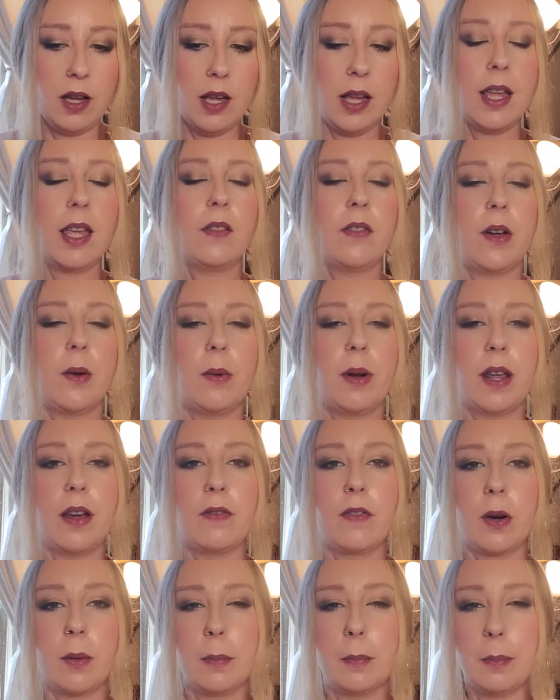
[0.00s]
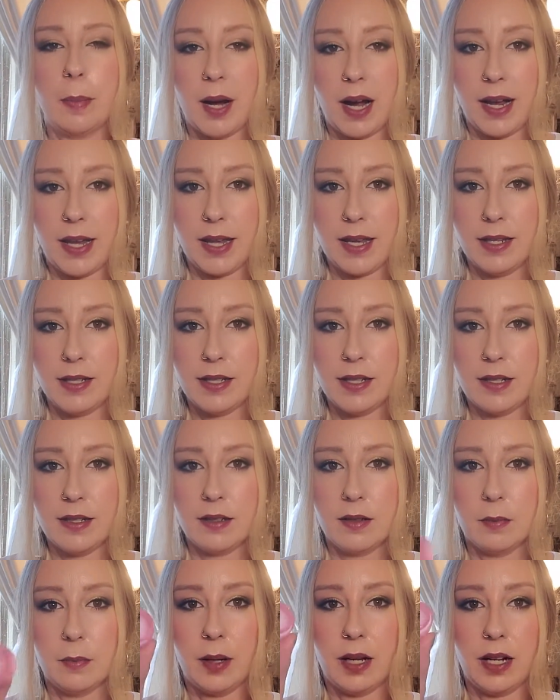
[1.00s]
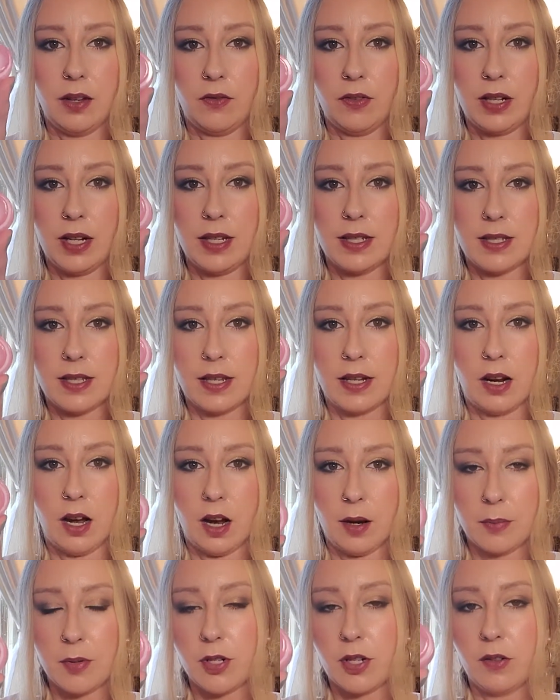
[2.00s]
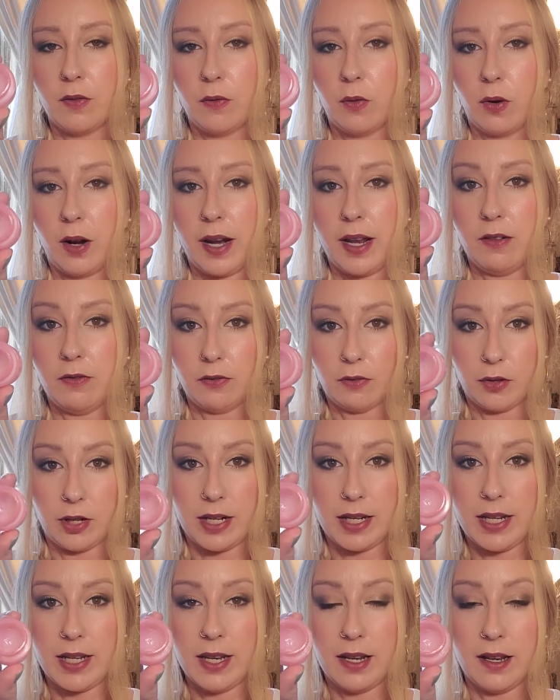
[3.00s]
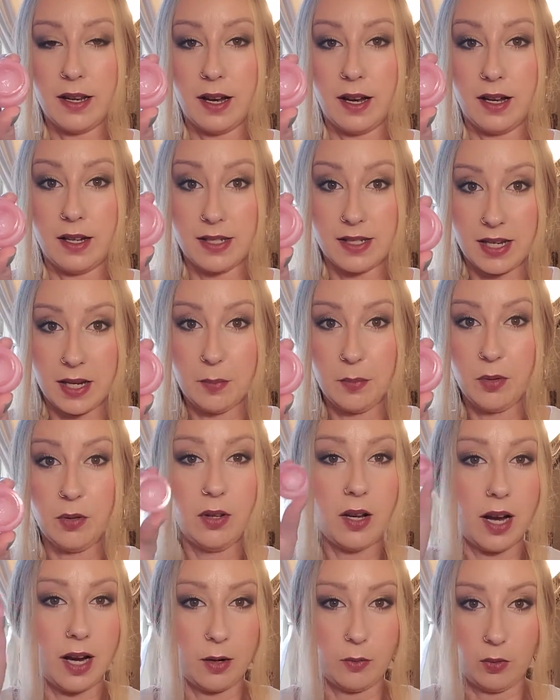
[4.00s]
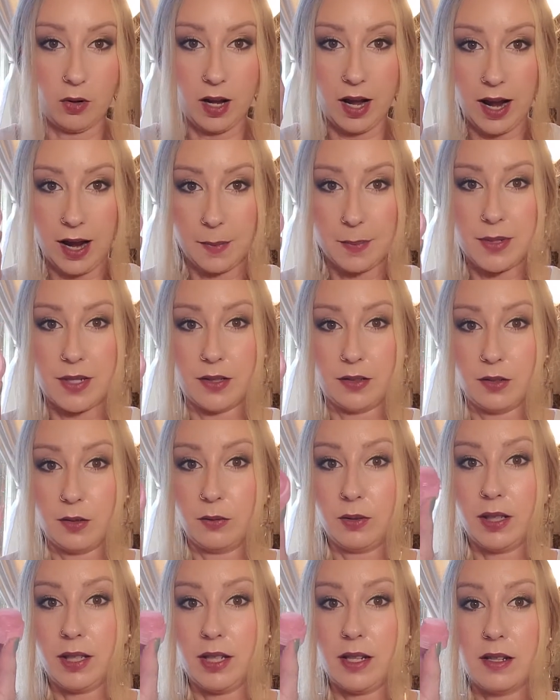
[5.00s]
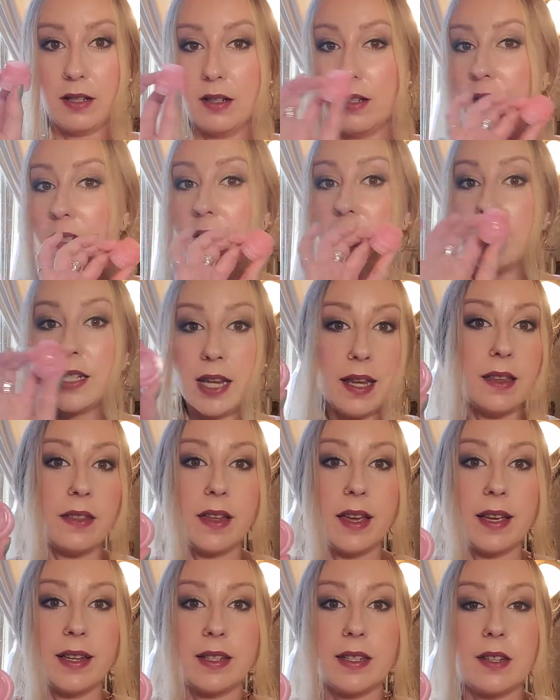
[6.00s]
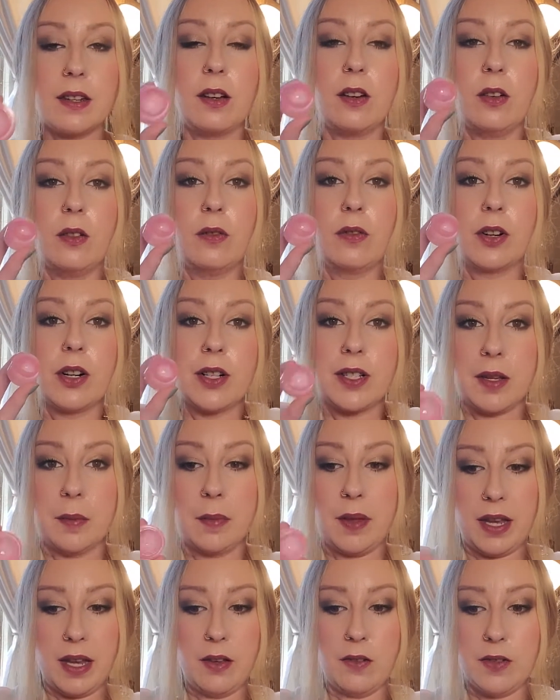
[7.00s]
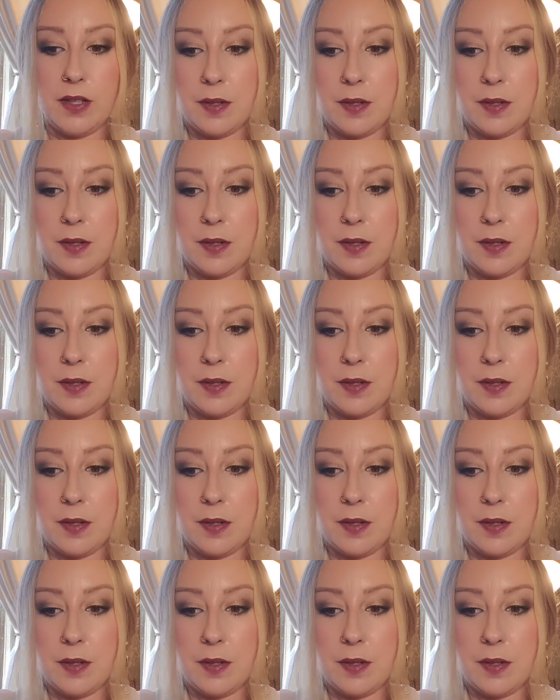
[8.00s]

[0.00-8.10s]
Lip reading: if I would ever buy it, but if it is an option for a free sample, I will absolutely take that over something else